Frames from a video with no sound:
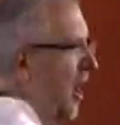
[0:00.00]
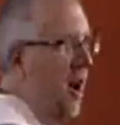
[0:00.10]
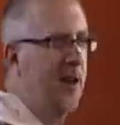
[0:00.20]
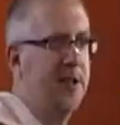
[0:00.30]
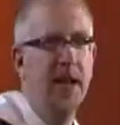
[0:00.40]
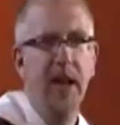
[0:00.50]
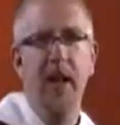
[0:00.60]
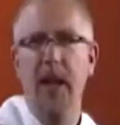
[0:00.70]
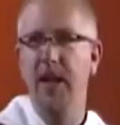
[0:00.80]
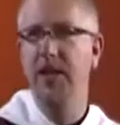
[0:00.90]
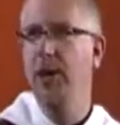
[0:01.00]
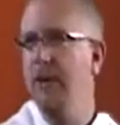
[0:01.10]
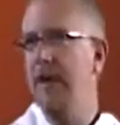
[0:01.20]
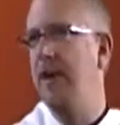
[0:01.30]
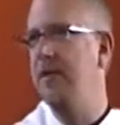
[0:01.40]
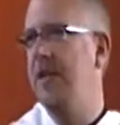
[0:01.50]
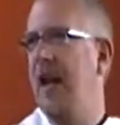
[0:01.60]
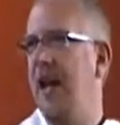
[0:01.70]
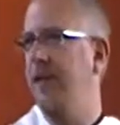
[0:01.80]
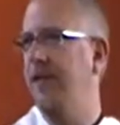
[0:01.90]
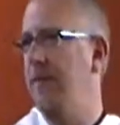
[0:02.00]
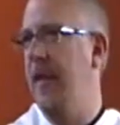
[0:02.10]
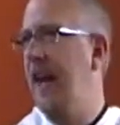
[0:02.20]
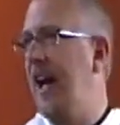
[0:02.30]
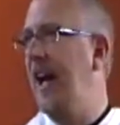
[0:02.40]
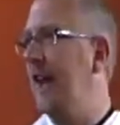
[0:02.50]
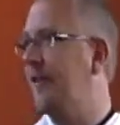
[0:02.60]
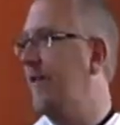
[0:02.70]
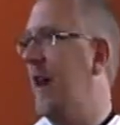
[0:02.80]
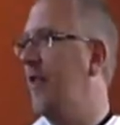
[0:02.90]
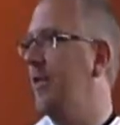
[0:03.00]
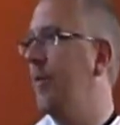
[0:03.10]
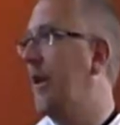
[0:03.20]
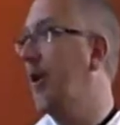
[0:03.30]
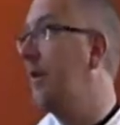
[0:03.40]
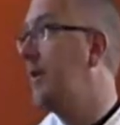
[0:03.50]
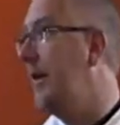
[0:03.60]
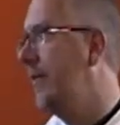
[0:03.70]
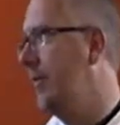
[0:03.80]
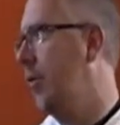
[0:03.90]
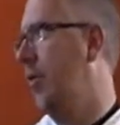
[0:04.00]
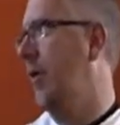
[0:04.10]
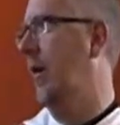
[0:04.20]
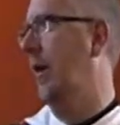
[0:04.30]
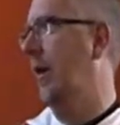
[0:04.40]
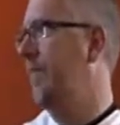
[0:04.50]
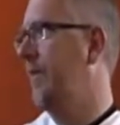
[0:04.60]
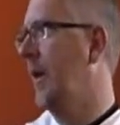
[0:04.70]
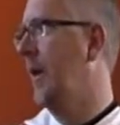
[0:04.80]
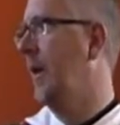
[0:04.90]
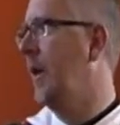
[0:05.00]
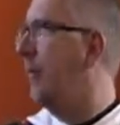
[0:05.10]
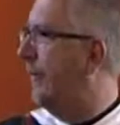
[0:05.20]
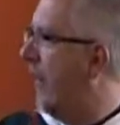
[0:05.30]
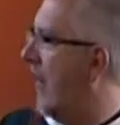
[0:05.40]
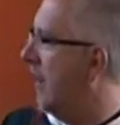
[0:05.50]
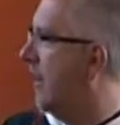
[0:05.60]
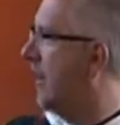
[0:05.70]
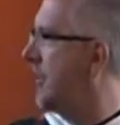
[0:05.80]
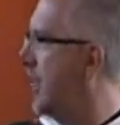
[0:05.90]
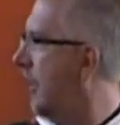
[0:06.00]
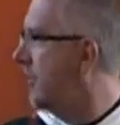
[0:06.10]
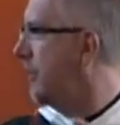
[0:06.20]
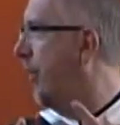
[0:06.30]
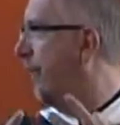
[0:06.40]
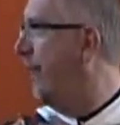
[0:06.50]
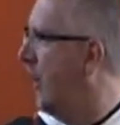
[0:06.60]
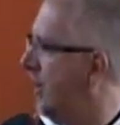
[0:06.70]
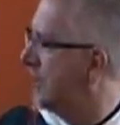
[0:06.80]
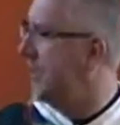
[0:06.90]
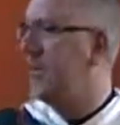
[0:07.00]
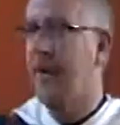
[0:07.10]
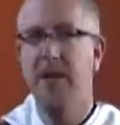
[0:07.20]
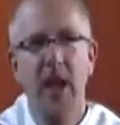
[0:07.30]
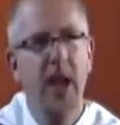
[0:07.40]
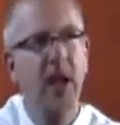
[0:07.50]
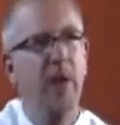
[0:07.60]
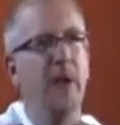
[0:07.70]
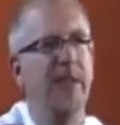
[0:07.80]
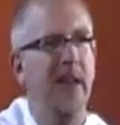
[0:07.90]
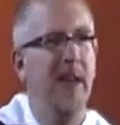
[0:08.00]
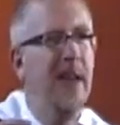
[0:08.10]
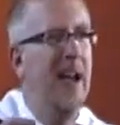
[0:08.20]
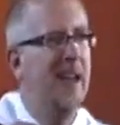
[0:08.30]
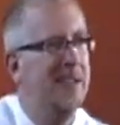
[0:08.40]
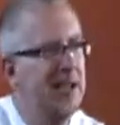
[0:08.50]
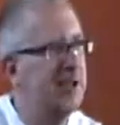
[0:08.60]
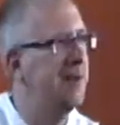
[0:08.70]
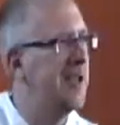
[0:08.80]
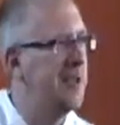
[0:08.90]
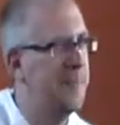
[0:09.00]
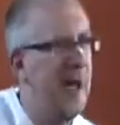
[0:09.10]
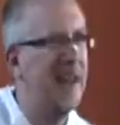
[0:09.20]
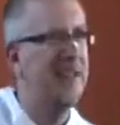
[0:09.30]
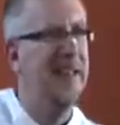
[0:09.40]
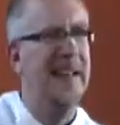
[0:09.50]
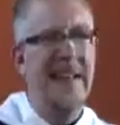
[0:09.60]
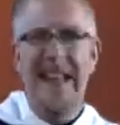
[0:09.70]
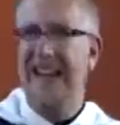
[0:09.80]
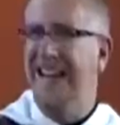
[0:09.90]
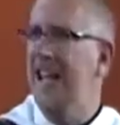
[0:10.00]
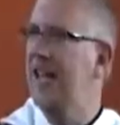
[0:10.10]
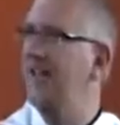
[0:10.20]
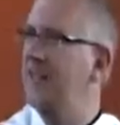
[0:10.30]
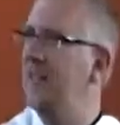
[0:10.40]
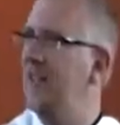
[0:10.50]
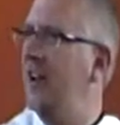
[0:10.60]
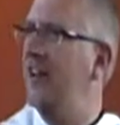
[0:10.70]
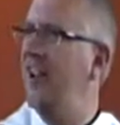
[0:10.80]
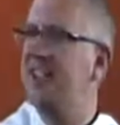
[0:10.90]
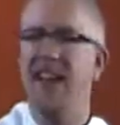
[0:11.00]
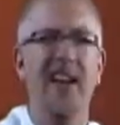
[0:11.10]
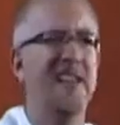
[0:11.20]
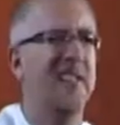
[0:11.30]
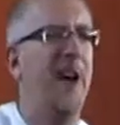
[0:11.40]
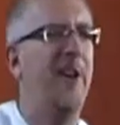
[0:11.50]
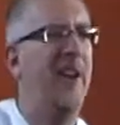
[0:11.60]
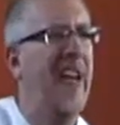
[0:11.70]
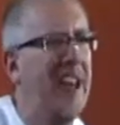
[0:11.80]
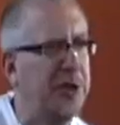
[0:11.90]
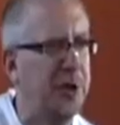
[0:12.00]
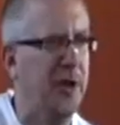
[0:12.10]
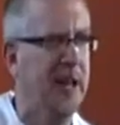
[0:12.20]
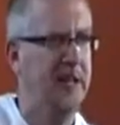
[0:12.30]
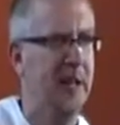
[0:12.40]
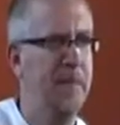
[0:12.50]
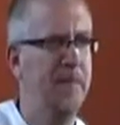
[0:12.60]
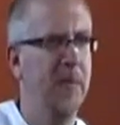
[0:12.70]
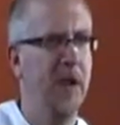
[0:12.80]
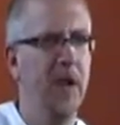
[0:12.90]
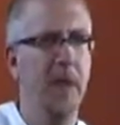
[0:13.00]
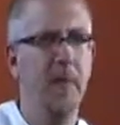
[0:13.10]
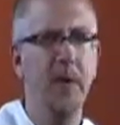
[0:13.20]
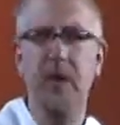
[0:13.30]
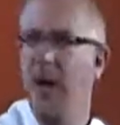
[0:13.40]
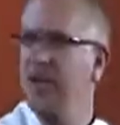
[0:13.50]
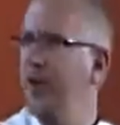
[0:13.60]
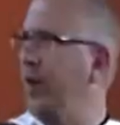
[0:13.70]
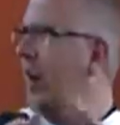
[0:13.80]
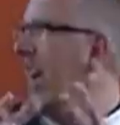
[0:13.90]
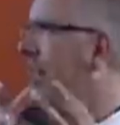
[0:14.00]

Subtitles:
the hurt until we come down from that high and find that we hurt even more. We find ourselves so filled sometimes with a disrespect and even, dare I say, a self-hatred because of